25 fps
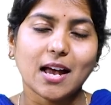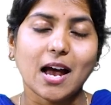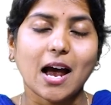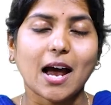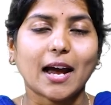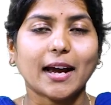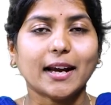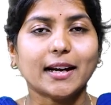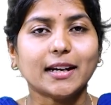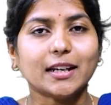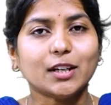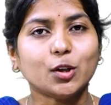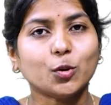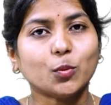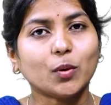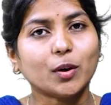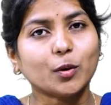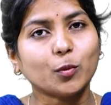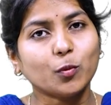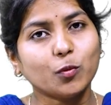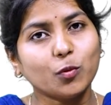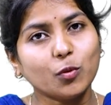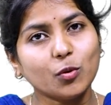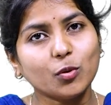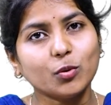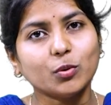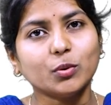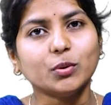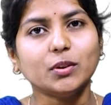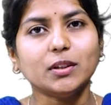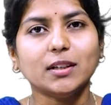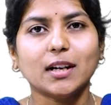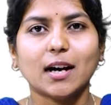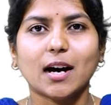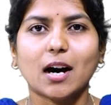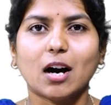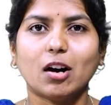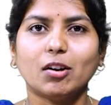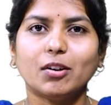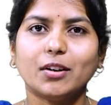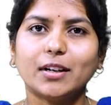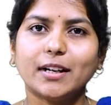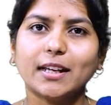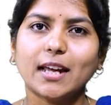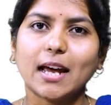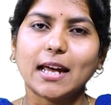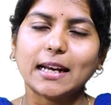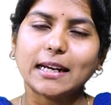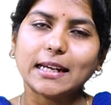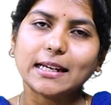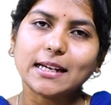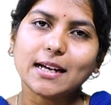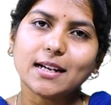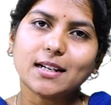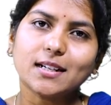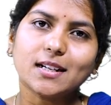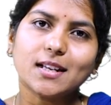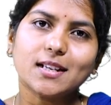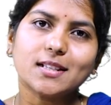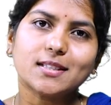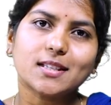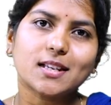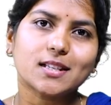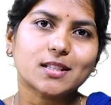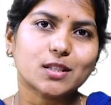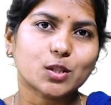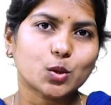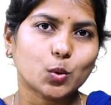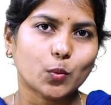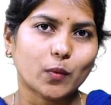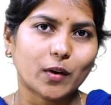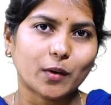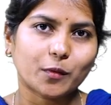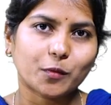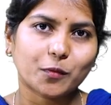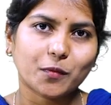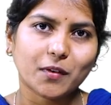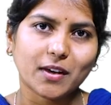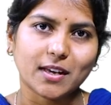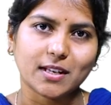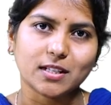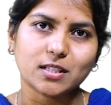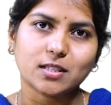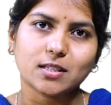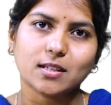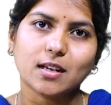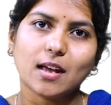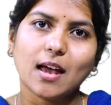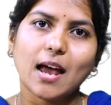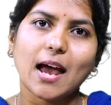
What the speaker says: And your phone already recognizes your face